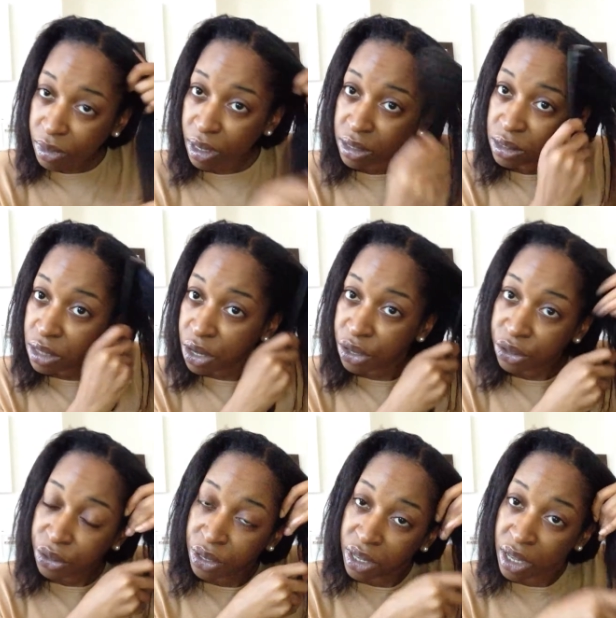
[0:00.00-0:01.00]
so
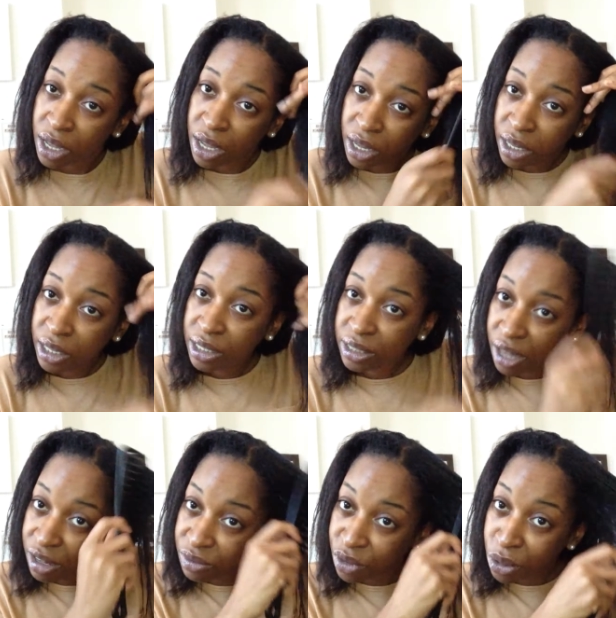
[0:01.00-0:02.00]
it's
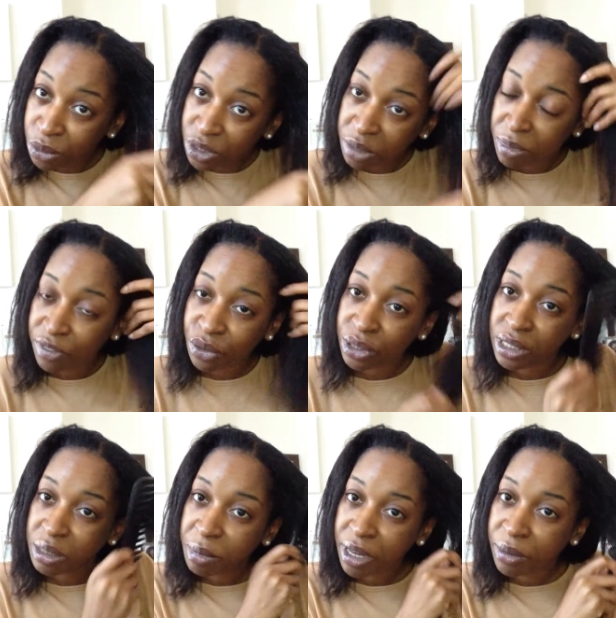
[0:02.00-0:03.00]
kind of altered my voice
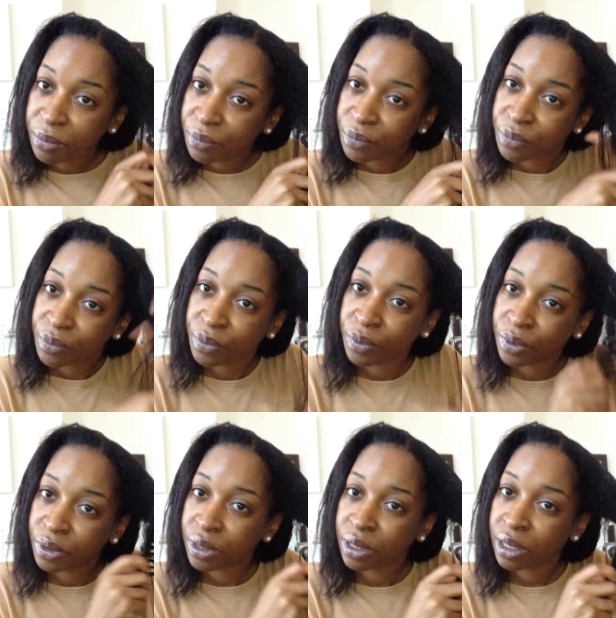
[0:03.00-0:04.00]
a
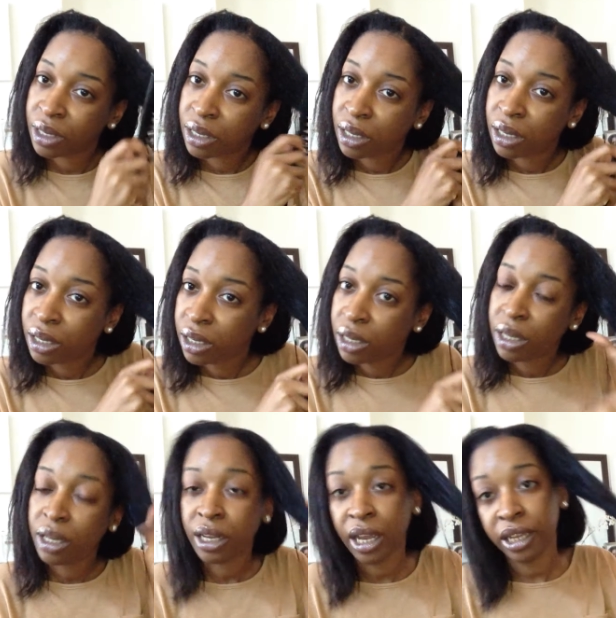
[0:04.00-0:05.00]

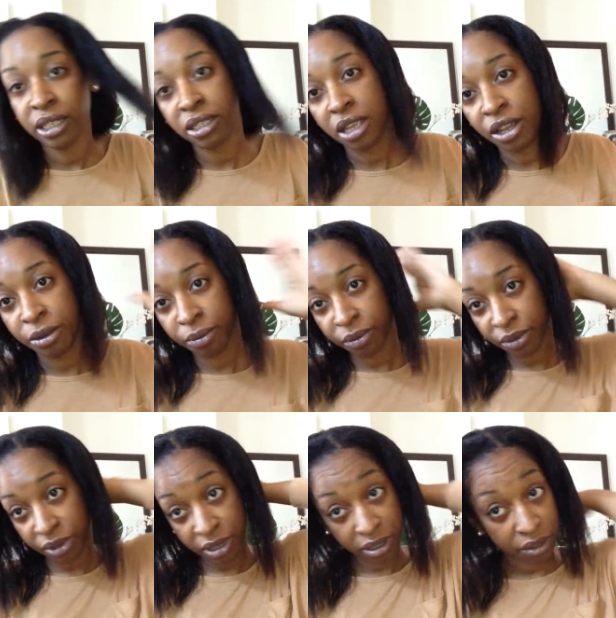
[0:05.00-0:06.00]
bit. Okay, so
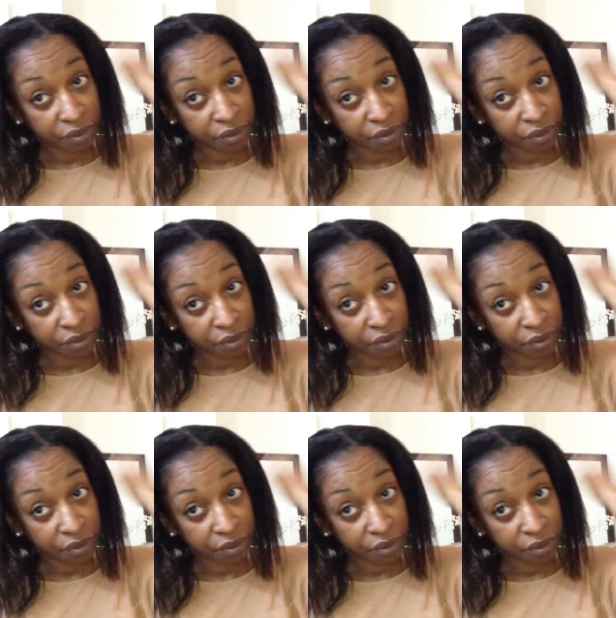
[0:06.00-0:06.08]
that's the